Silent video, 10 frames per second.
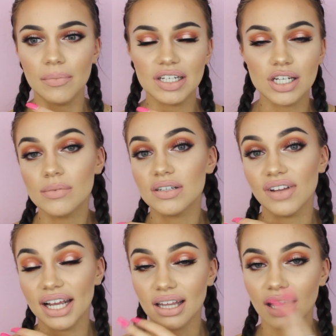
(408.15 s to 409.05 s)
in terms of
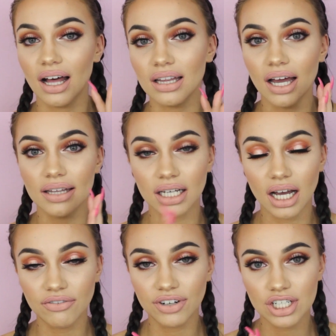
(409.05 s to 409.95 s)
like the color and the
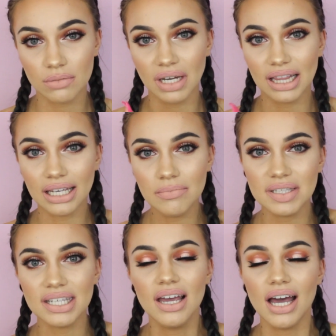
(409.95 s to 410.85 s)
coverage on my
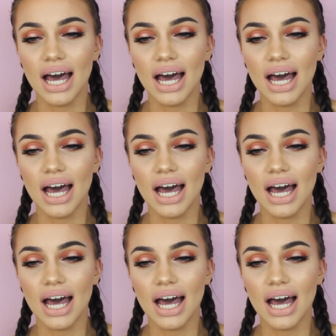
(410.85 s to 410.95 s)
lips.